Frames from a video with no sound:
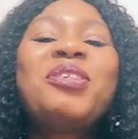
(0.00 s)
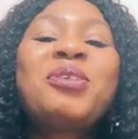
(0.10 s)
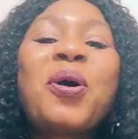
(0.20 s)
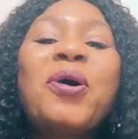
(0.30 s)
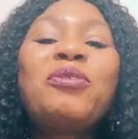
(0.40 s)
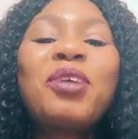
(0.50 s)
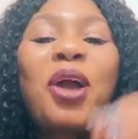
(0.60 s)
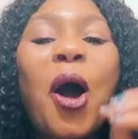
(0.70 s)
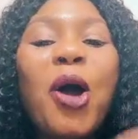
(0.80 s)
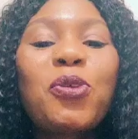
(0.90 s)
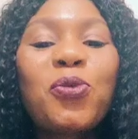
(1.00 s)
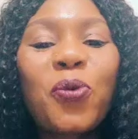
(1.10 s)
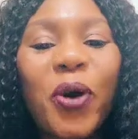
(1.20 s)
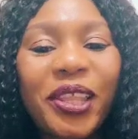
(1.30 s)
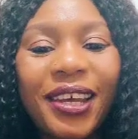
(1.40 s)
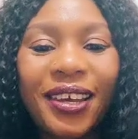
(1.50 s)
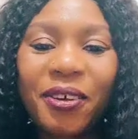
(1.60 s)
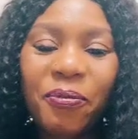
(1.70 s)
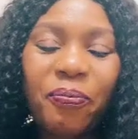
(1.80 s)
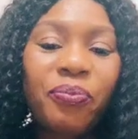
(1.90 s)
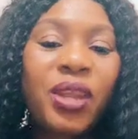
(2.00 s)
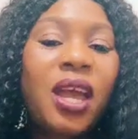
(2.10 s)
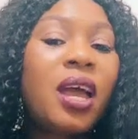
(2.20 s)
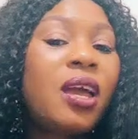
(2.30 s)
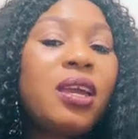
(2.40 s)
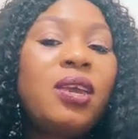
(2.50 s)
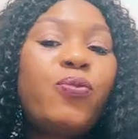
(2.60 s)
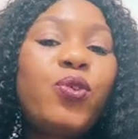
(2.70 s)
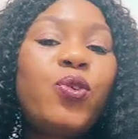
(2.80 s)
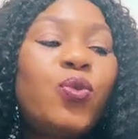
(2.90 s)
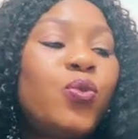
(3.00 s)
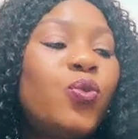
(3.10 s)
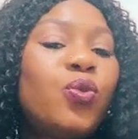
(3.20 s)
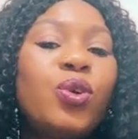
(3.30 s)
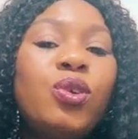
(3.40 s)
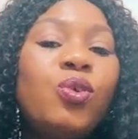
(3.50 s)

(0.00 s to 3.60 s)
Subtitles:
So drink hot water. If you